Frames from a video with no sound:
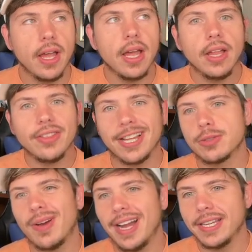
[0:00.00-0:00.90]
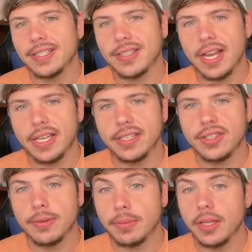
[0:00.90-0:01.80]
That's why I decided to
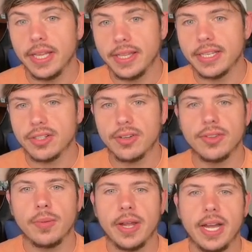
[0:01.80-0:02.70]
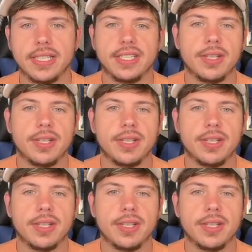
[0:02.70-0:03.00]
play that turn the way I did.